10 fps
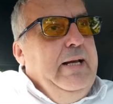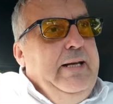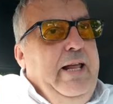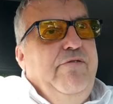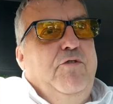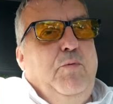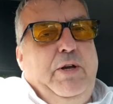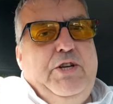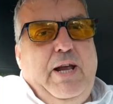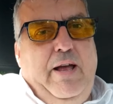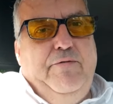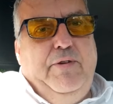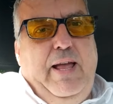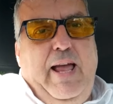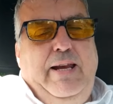Neither of which
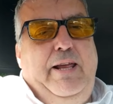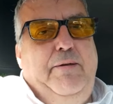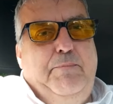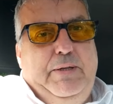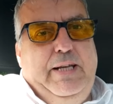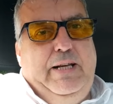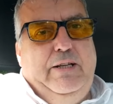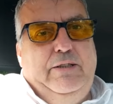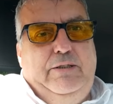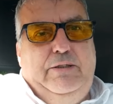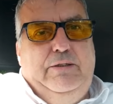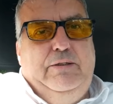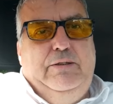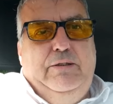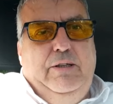have any particular
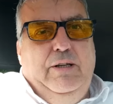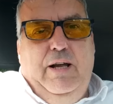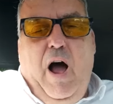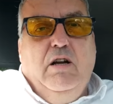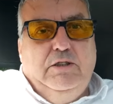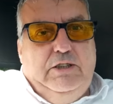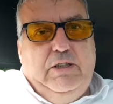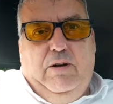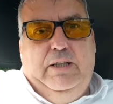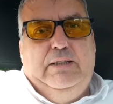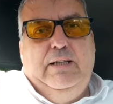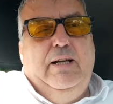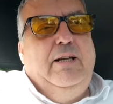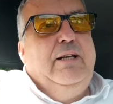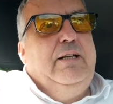on-site
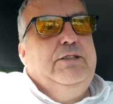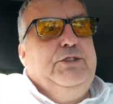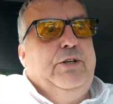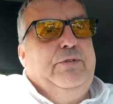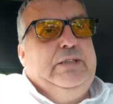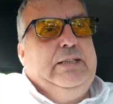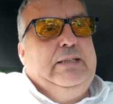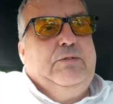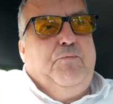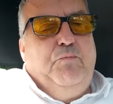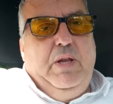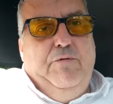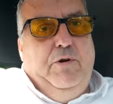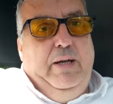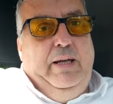services
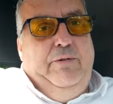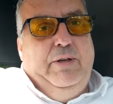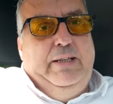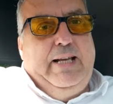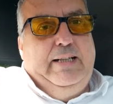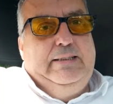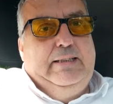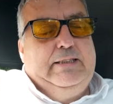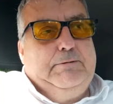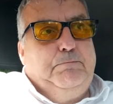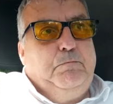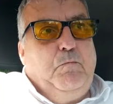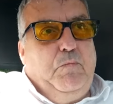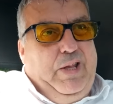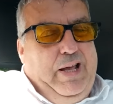for EV taxis,
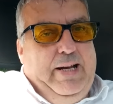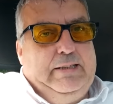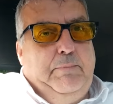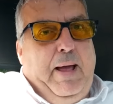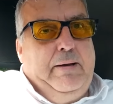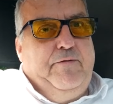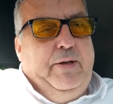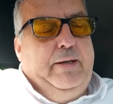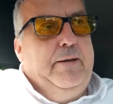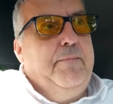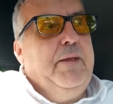and that's a bad thing.